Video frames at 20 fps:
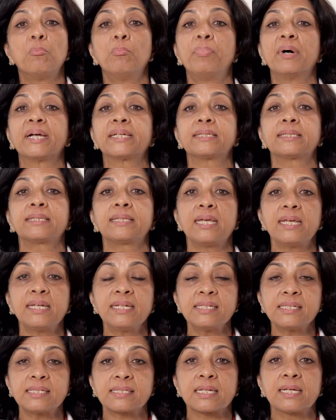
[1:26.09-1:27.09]
but
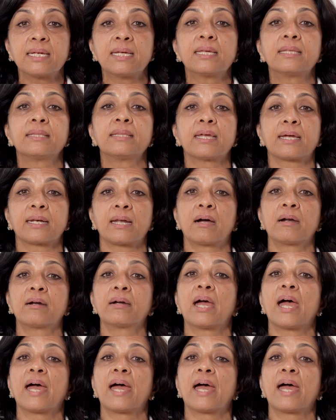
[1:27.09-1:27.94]
things that are